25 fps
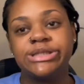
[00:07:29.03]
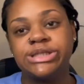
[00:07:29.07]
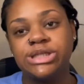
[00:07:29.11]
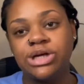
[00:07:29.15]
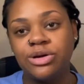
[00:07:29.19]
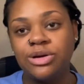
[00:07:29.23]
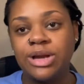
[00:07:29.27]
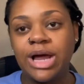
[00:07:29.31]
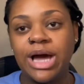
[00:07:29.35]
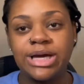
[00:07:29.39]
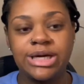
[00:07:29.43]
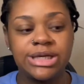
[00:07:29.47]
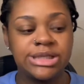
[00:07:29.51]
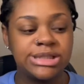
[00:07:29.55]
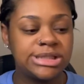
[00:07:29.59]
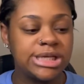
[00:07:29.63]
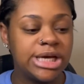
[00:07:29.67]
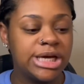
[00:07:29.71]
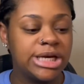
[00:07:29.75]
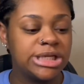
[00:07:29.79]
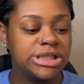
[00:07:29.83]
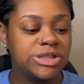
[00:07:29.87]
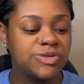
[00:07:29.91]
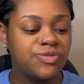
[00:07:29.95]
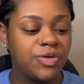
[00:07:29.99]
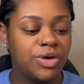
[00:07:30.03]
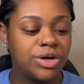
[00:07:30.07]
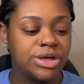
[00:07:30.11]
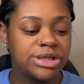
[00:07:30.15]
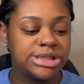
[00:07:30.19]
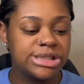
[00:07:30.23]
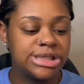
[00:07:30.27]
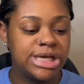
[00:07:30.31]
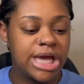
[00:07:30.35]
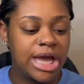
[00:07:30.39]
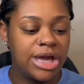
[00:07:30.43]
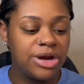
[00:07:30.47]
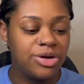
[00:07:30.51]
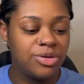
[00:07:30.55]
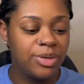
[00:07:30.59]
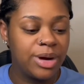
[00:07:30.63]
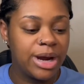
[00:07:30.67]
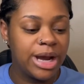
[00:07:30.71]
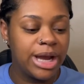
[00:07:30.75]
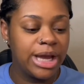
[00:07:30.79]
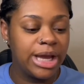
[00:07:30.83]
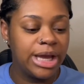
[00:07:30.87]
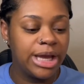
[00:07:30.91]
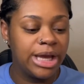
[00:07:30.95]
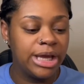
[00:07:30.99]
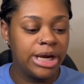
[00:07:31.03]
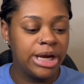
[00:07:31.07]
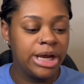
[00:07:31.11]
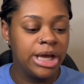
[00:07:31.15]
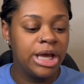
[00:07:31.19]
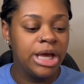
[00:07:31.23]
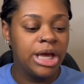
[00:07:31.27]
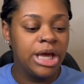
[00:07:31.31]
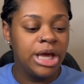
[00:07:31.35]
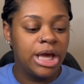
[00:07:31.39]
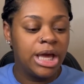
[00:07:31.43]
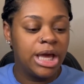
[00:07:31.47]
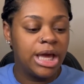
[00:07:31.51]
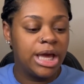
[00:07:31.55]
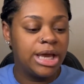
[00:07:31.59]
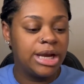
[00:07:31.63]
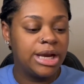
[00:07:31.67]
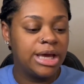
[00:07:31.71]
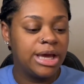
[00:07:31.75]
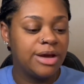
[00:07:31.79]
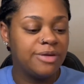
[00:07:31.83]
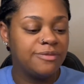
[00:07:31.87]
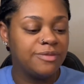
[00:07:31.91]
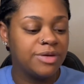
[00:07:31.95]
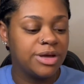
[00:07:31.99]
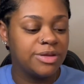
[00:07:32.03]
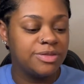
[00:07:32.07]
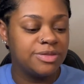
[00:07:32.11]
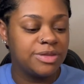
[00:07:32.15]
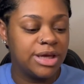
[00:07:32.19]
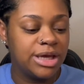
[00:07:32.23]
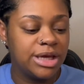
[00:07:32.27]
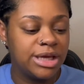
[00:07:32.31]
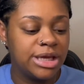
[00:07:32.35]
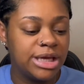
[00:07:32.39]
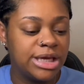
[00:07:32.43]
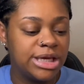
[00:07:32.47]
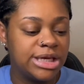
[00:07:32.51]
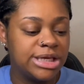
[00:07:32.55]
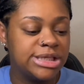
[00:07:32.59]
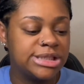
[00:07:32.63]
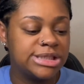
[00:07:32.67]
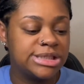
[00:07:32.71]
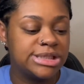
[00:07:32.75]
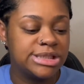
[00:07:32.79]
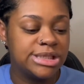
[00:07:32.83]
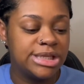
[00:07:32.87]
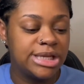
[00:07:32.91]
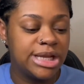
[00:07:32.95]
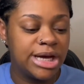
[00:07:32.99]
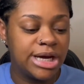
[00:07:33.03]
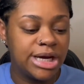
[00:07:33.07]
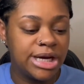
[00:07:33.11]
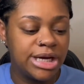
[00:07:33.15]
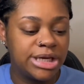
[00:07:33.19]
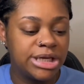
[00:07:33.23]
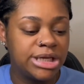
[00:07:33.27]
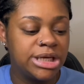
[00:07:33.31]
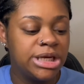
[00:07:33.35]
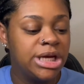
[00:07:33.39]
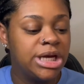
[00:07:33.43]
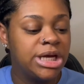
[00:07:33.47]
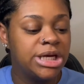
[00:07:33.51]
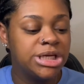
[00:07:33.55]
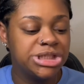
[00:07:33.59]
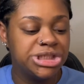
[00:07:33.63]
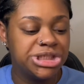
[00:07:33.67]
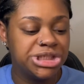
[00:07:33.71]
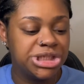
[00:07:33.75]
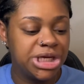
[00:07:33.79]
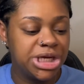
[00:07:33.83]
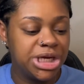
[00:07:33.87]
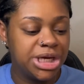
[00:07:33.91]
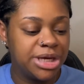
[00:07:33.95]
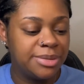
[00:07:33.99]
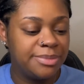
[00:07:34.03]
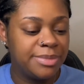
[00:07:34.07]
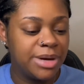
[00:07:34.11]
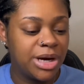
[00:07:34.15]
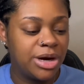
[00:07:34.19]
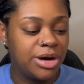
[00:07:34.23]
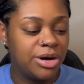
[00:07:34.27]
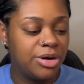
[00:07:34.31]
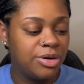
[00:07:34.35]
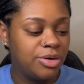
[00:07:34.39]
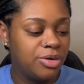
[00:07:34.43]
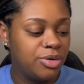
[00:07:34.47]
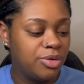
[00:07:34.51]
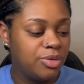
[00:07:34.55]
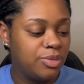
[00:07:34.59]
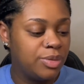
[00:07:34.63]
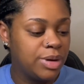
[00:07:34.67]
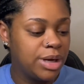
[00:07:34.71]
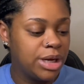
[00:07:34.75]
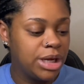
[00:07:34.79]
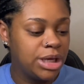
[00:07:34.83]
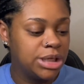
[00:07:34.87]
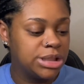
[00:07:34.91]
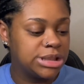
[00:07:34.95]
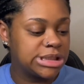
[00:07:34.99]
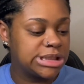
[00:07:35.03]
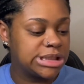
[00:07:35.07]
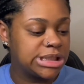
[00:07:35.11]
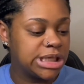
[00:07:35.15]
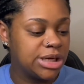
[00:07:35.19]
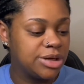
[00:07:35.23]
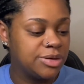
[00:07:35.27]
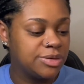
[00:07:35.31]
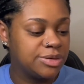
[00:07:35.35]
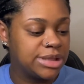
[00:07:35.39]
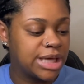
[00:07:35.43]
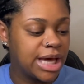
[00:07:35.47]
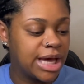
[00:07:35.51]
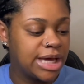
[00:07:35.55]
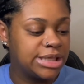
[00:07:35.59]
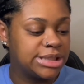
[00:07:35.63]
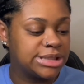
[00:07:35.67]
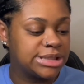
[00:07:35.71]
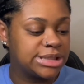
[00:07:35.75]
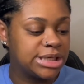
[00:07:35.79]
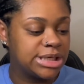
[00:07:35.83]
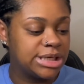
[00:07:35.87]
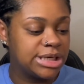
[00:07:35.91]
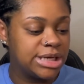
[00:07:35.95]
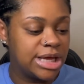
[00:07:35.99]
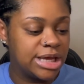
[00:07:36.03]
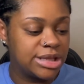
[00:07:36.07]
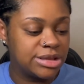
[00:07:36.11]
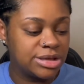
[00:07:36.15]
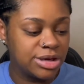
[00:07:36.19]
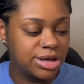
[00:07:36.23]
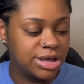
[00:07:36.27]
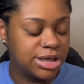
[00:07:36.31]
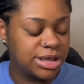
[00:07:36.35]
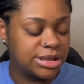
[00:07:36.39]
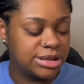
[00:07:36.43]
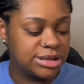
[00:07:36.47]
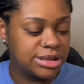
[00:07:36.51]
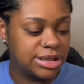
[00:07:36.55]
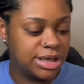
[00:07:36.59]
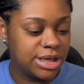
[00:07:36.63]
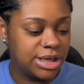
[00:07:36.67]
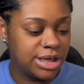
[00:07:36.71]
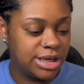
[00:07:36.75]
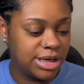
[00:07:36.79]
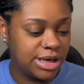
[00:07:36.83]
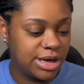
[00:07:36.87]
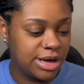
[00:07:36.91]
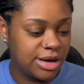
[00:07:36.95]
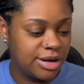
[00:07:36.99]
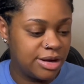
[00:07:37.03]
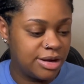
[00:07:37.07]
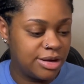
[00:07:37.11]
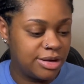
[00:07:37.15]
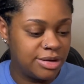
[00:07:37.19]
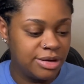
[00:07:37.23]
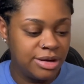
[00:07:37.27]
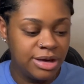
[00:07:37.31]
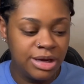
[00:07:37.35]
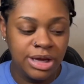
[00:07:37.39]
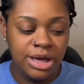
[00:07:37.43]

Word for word: So like I said, as far as Gatorade and everything, it is non G M O. So that is another good thing, y'all.